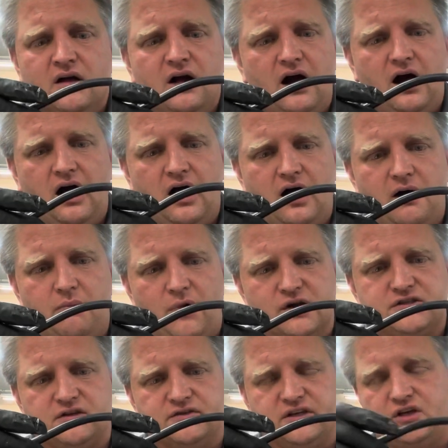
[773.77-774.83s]

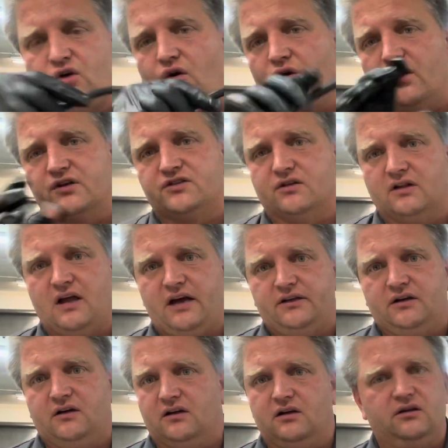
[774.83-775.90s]
Most of the cords online
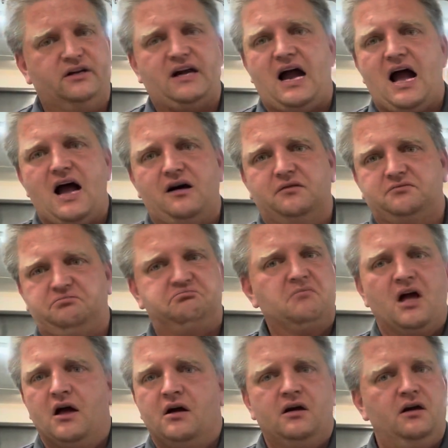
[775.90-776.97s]
you're gonna look out,
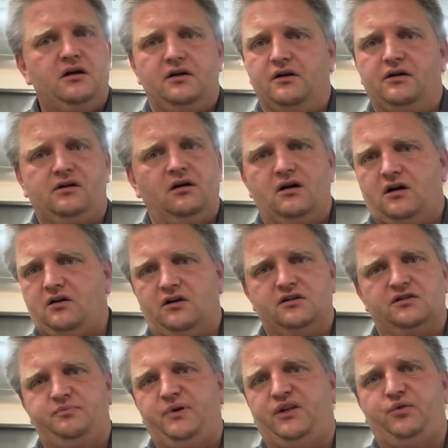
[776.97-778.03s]
it's gonna
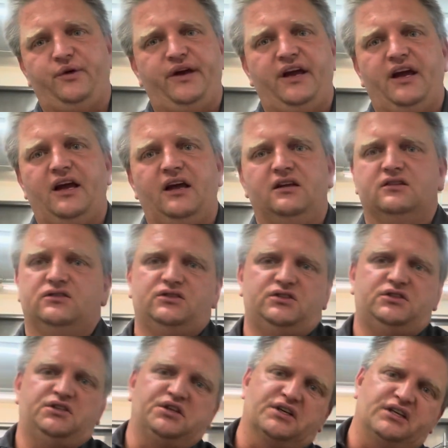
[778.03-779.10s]
cost between
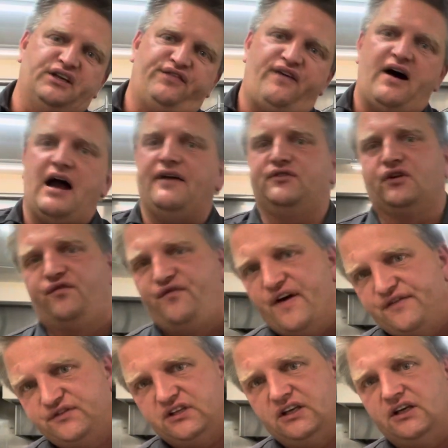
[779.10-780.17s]
$35 to
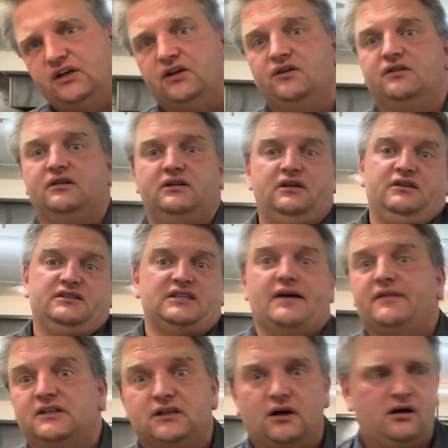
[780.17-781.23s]
$50,
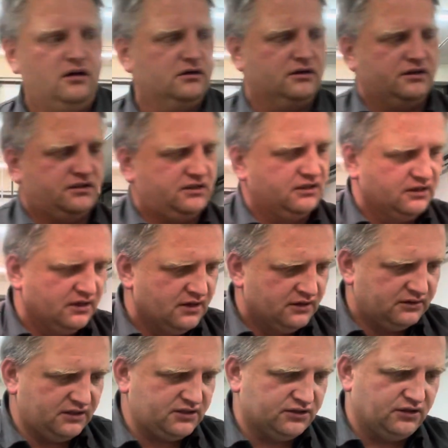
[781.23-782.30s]
$70.
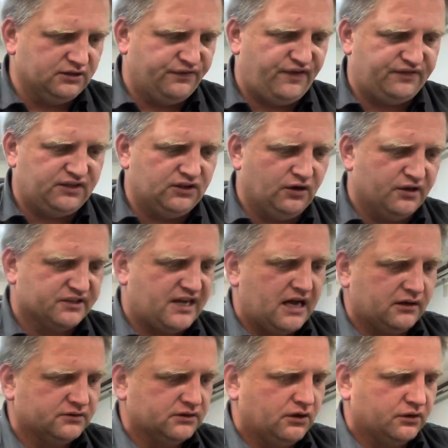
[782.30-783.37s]
This is only $15 out
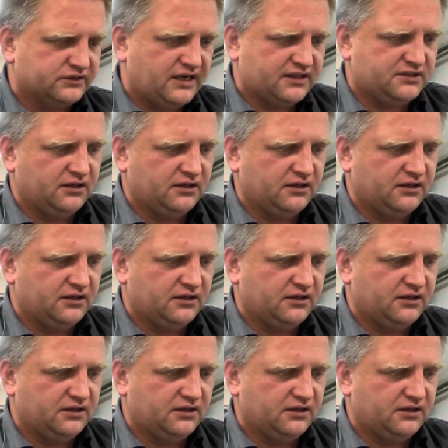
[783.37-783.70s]
of the door, tax